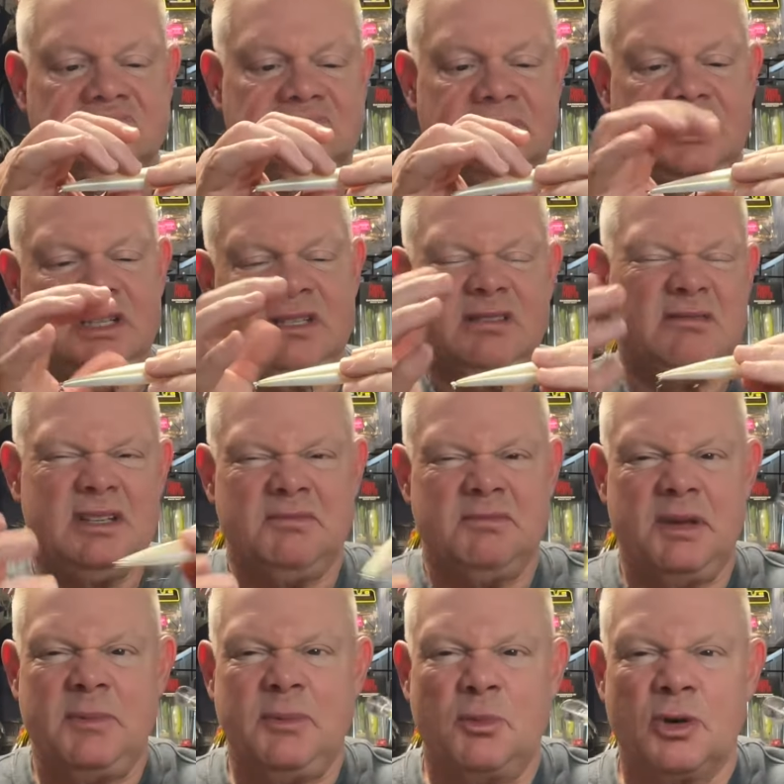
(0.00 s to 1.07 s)
I guess
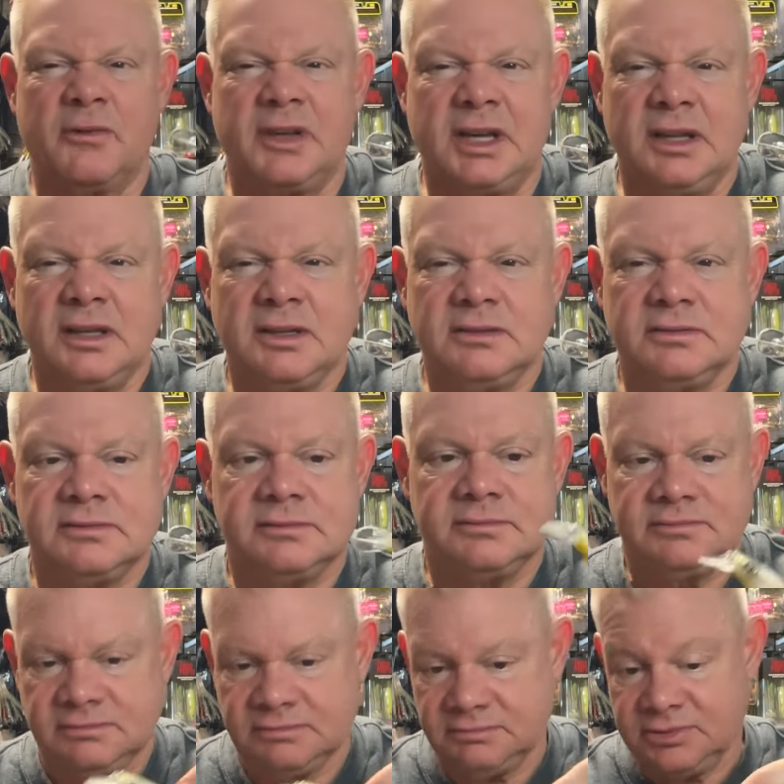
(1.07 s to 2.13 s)
maybe more of a yellow.
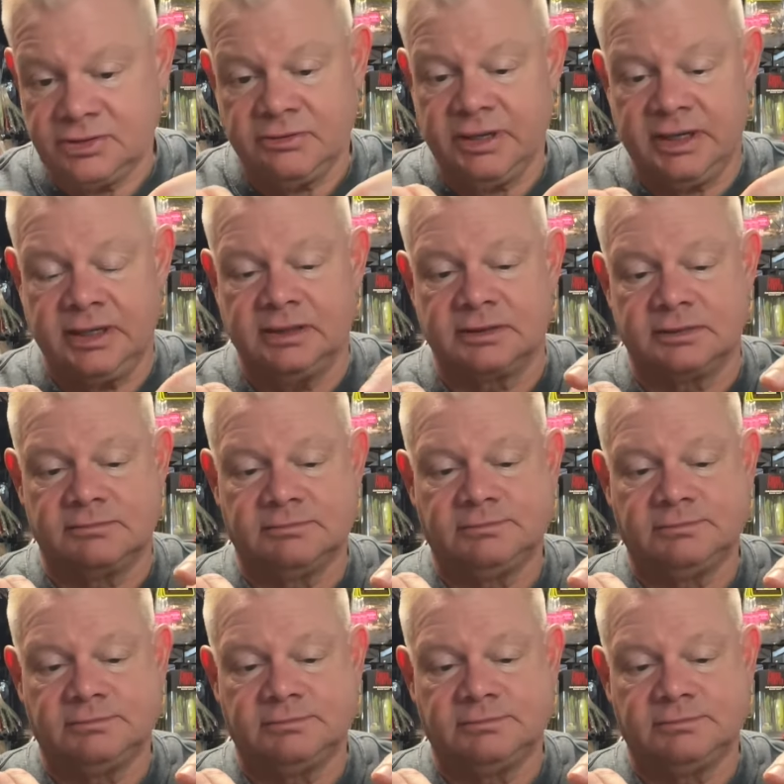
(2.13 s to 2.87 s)
It's a great color.